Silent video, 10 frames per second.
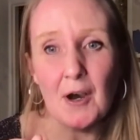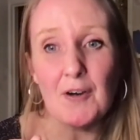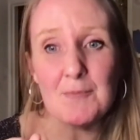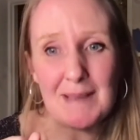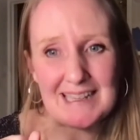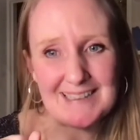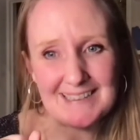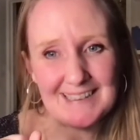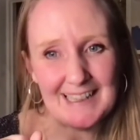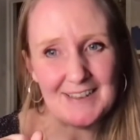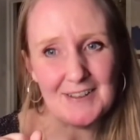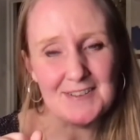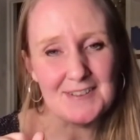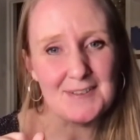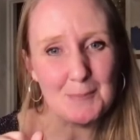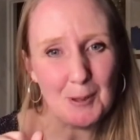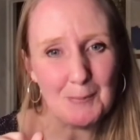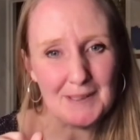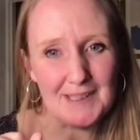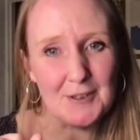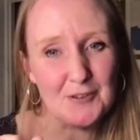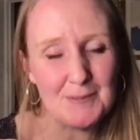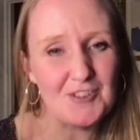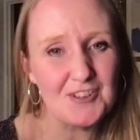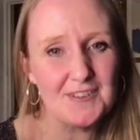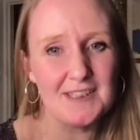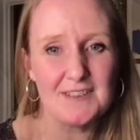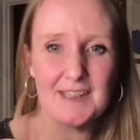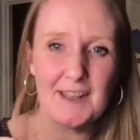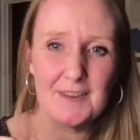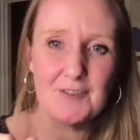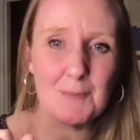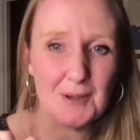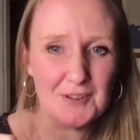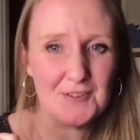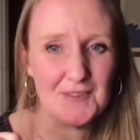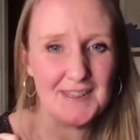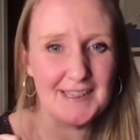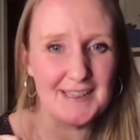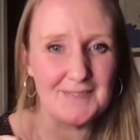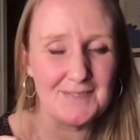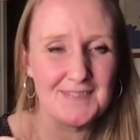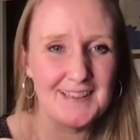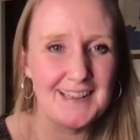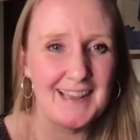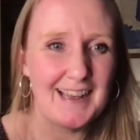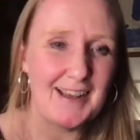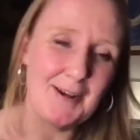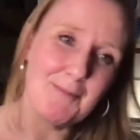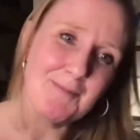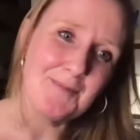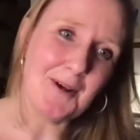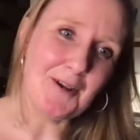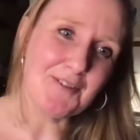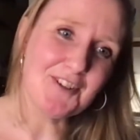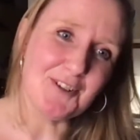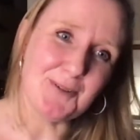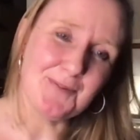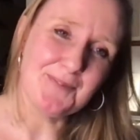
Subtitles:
of Maisy and her sister Poppy, who've been shielding together for most of the year. Over to you.